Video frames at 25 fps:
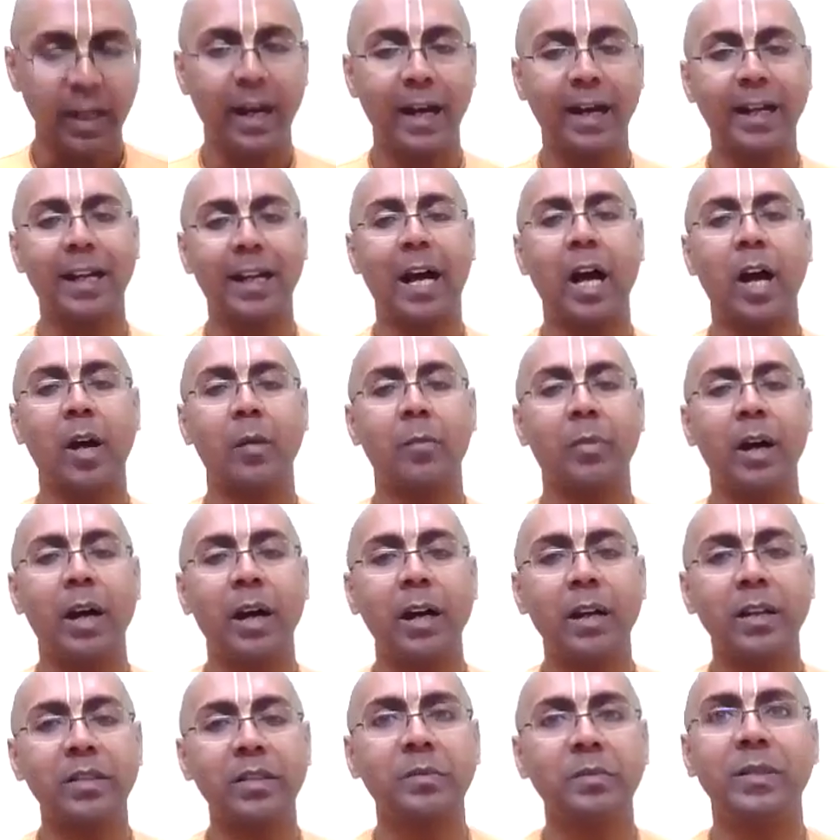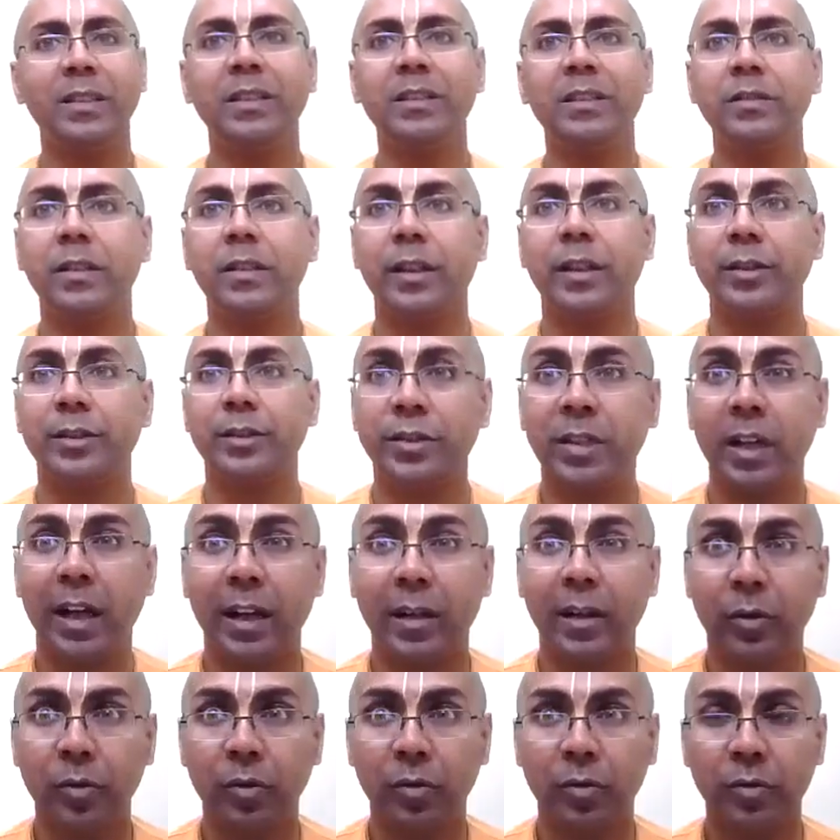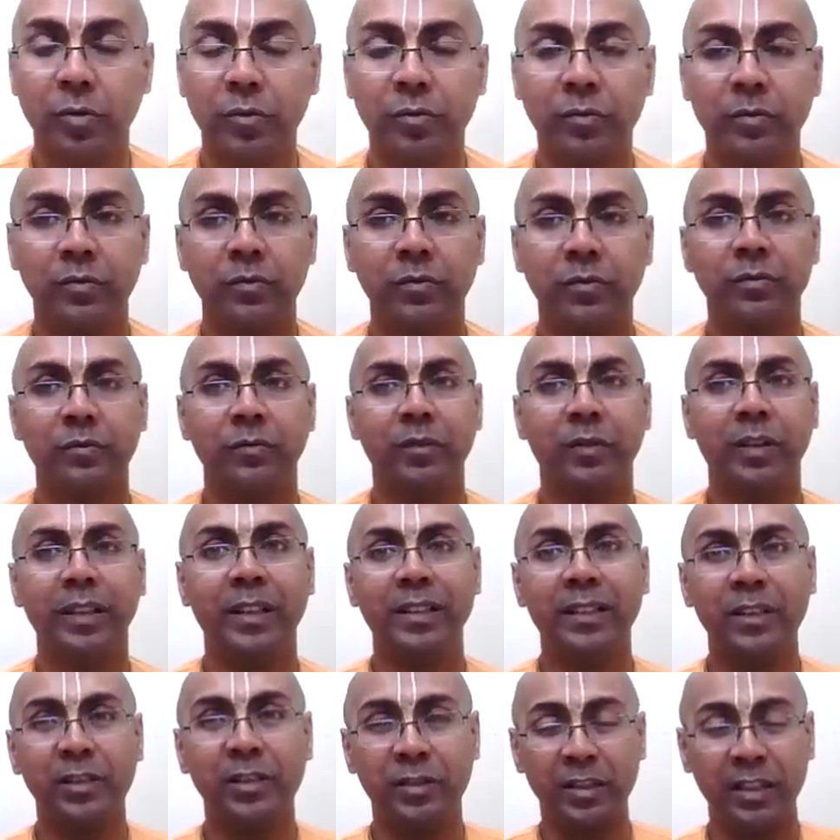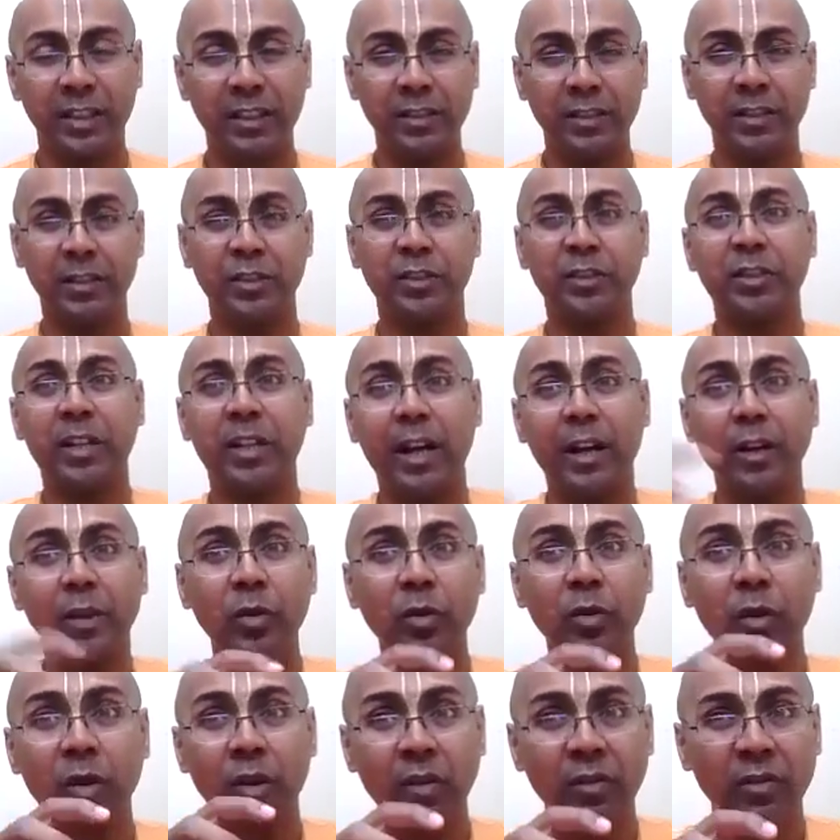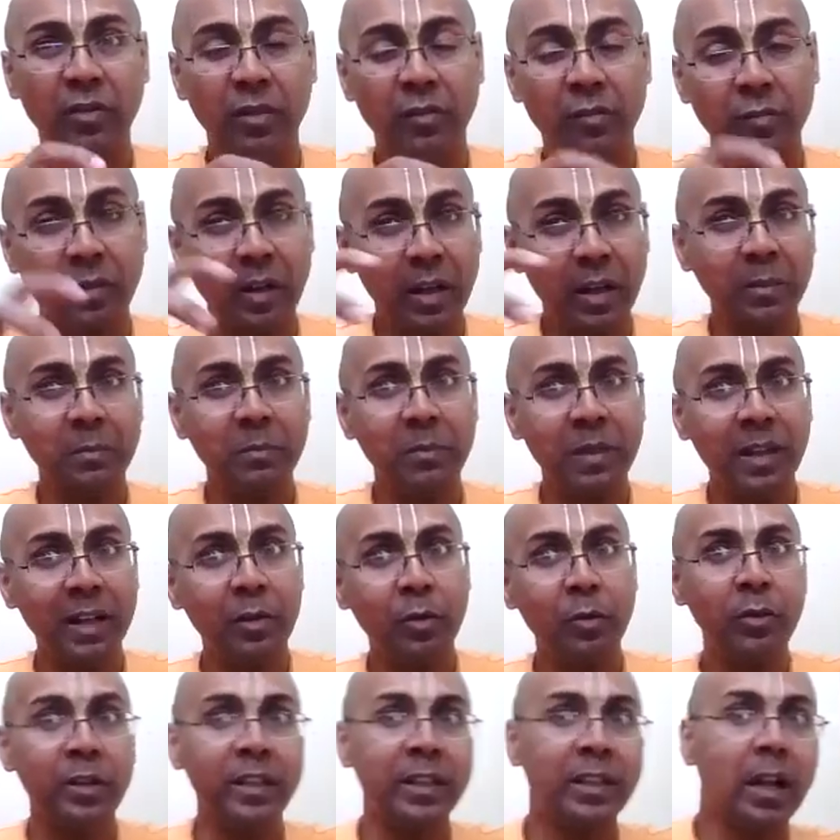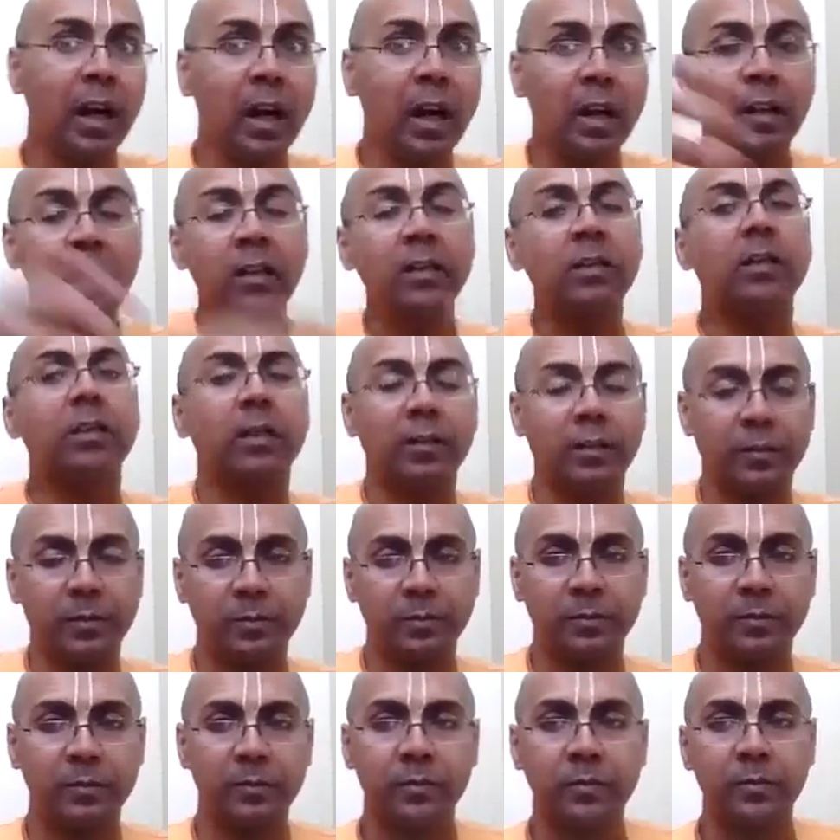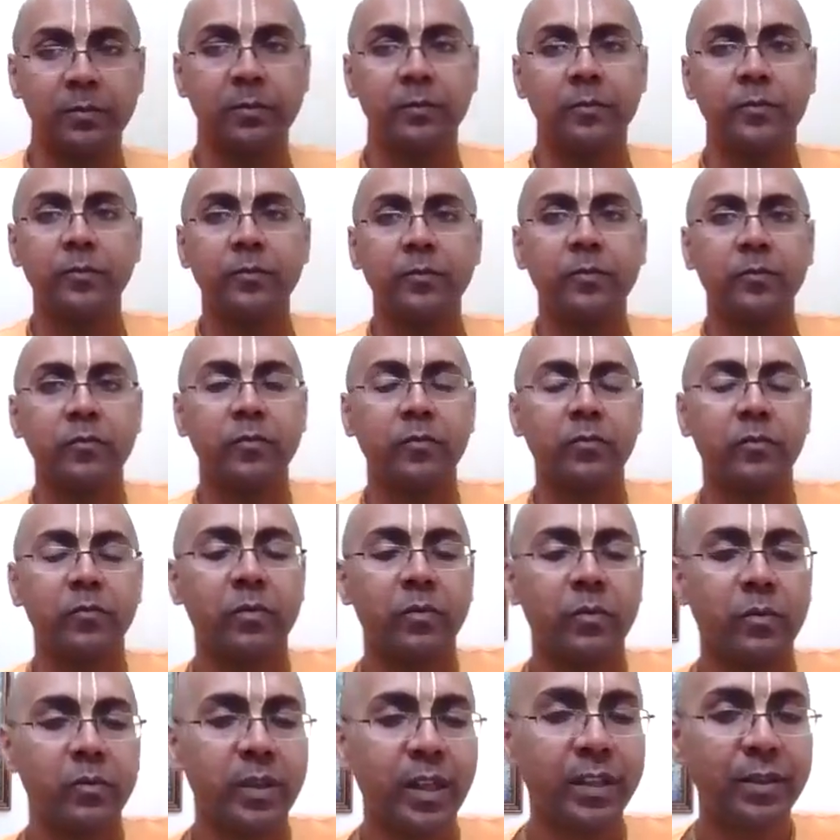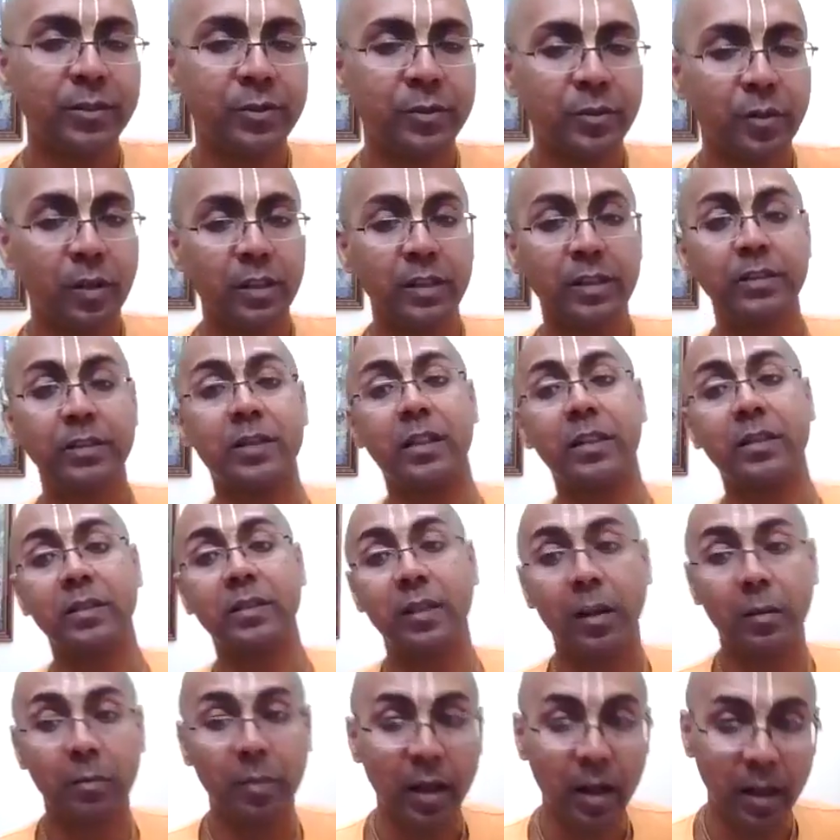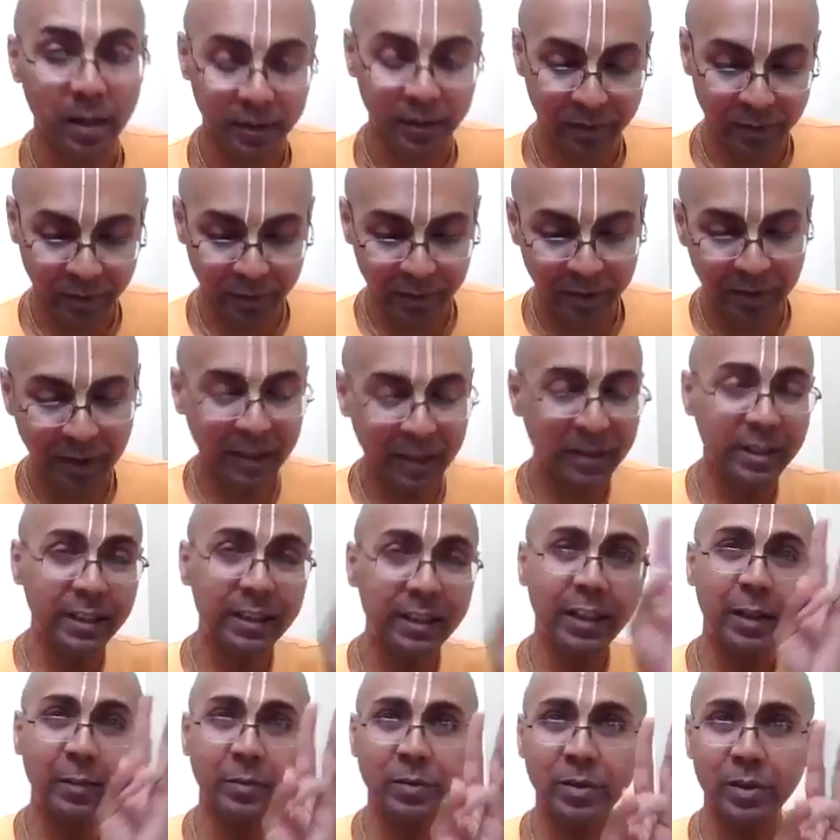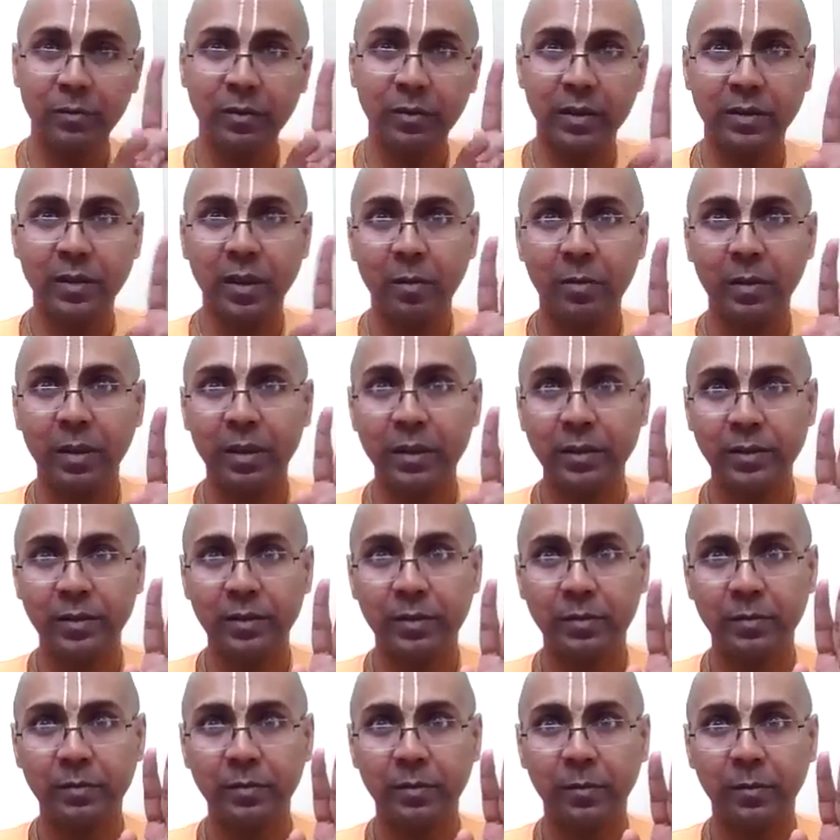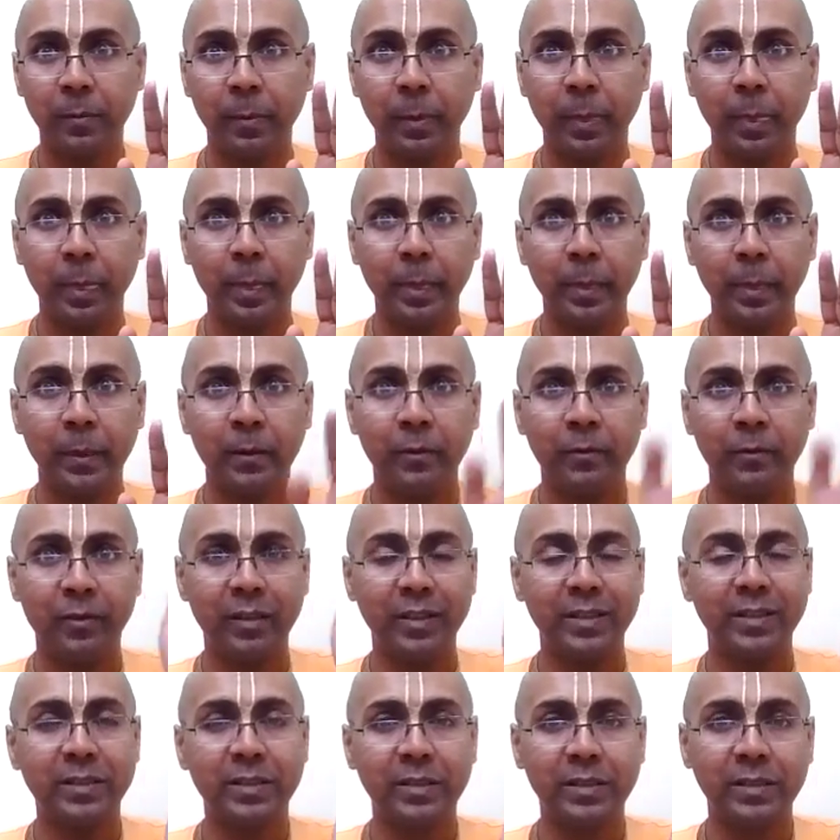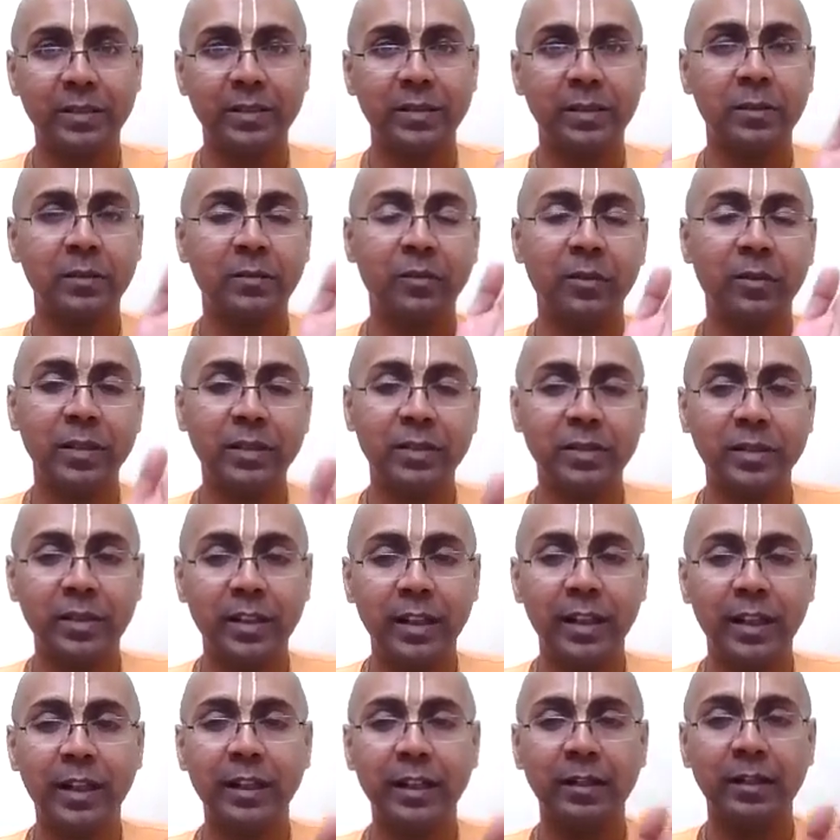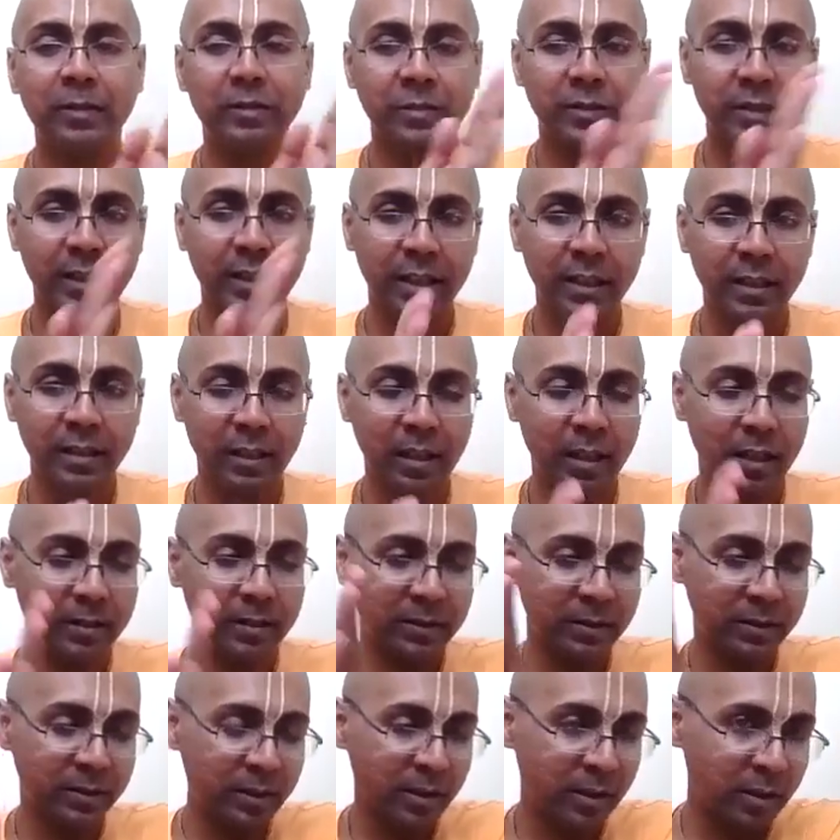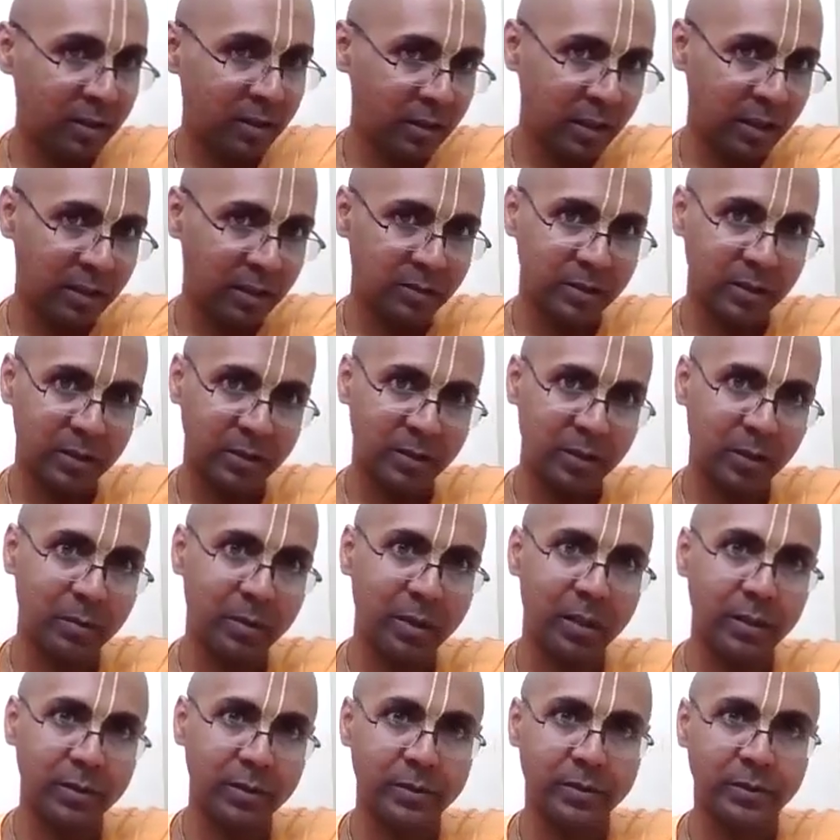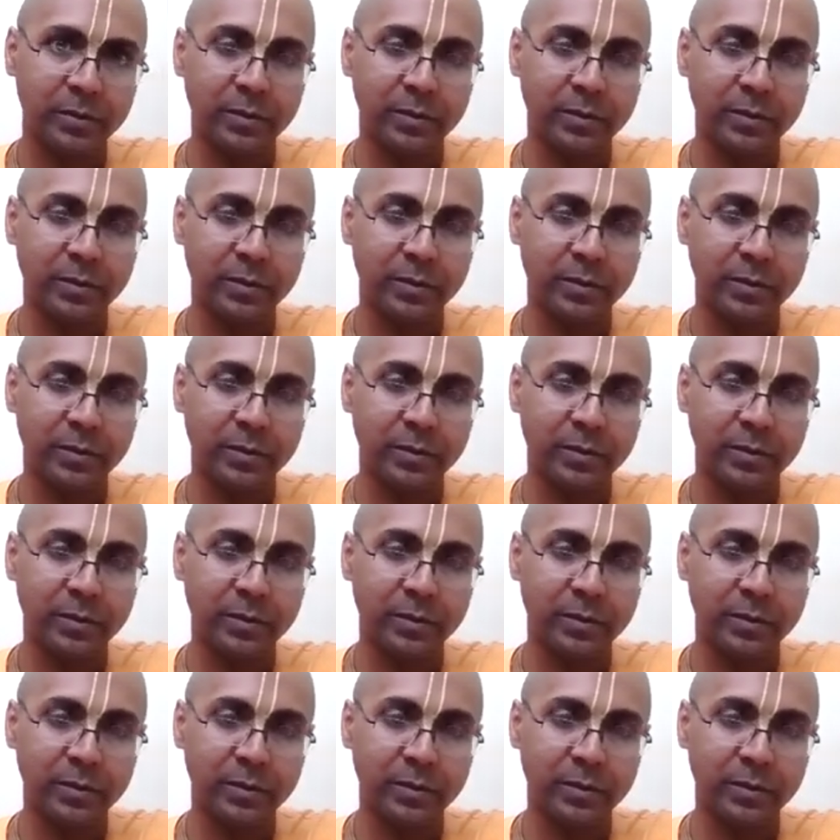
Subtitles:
and abhas means a shadow. When there is a shadow of one mellow in another, that is called as rasabha. There are three types of rasabha: first, first grade, second class, and third class rasabha.